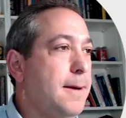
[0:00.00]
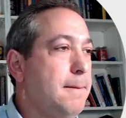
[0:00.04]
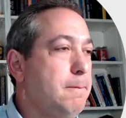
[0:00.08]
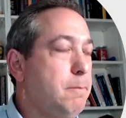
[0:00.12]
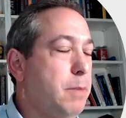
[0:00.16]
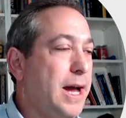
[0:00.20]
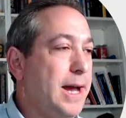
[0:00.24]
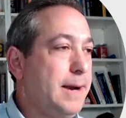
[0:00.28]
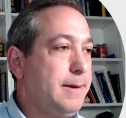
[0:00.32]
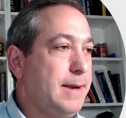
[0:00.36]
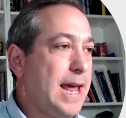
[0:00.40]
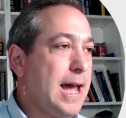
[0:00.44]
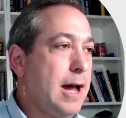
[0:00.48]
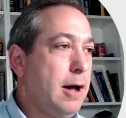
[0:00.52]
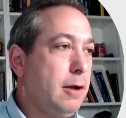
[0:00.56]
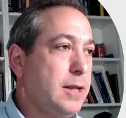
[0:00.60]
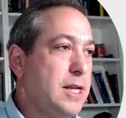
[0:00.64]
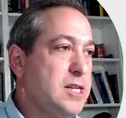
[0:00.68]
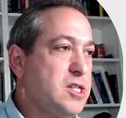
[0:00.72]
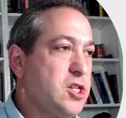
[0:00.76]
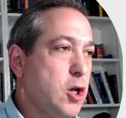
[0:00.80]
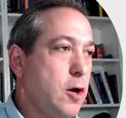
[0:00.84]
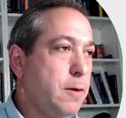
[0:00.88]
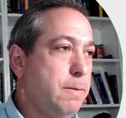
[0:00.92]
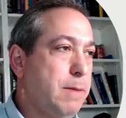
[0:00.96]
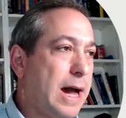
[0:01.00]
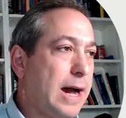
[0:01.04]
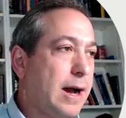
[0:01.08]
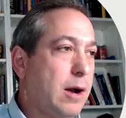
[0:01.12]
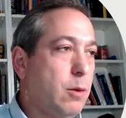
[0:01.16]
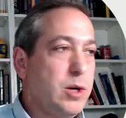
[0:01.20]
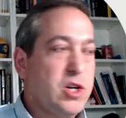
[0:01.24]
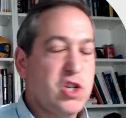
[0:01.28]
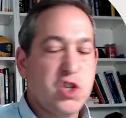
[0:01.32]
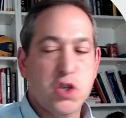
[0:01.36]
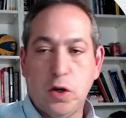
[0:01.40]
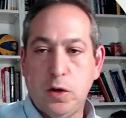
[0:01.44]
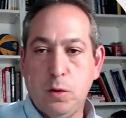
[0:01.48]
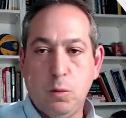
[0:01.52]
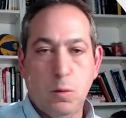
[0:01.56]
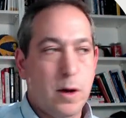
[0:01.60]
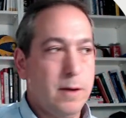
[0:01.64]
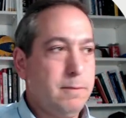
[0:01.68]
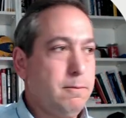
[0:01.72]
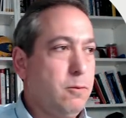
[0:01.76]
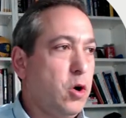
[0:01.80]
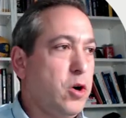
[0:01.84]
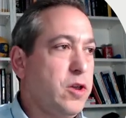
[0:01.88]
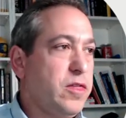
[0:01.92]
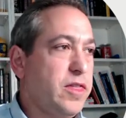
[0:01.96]
But now let's go back. I want to show you
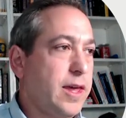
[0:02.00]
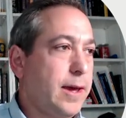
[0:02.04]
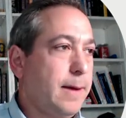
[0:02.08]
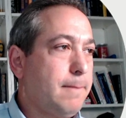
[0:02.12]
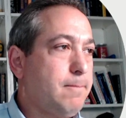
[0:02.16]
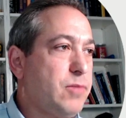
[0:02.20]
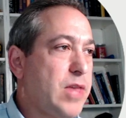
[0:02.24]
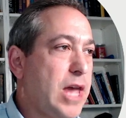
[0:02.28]
one more thing.